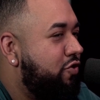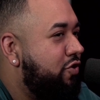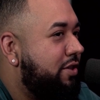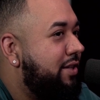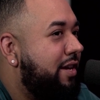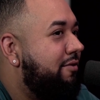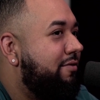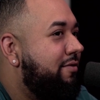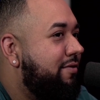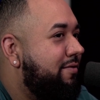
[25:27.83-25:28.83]
just
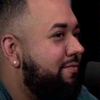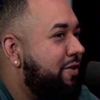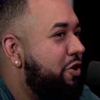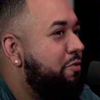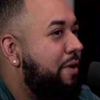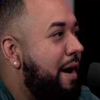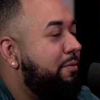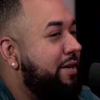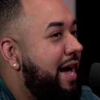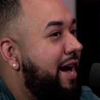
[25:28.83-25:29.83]
give. You
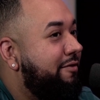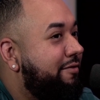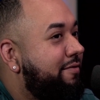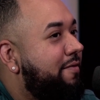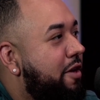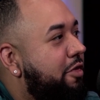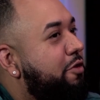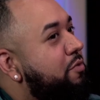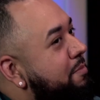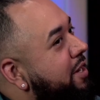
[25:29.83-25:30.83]
probably have
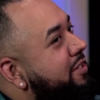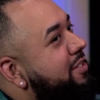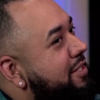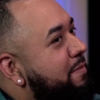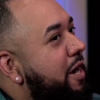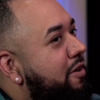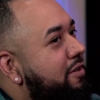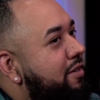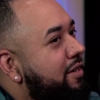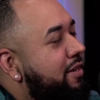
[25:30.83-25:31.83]
$3 to spare.
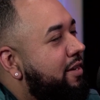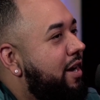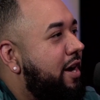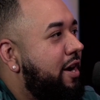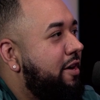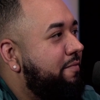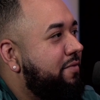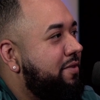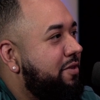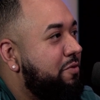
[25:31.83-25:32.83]

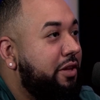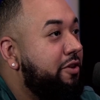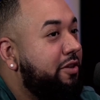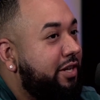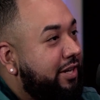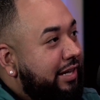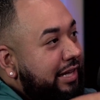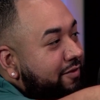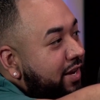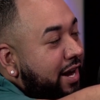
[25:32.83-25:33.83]
You literally could
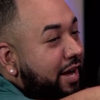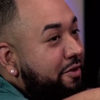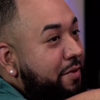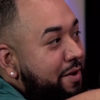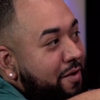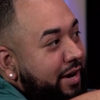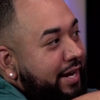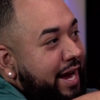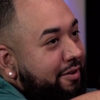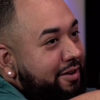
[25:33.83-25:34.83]
leave it on the way
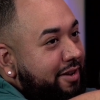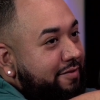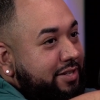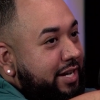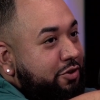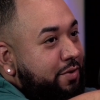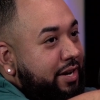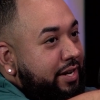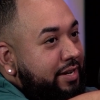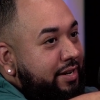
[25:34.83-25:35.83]
walking out of the
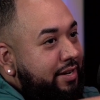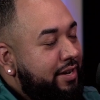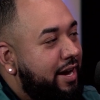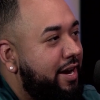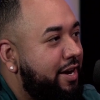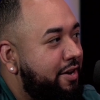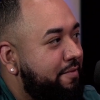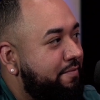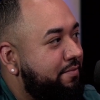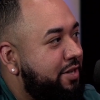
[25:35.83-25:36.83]
sanctuary.
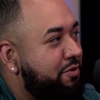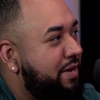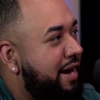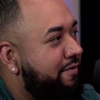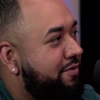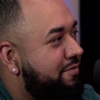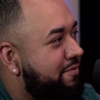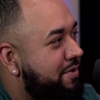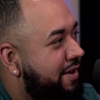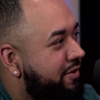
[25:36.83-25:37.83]
Cause we have
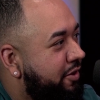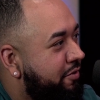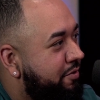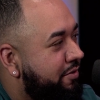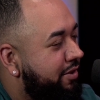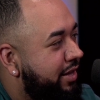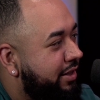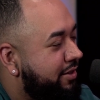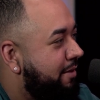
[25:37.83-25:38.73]
the little things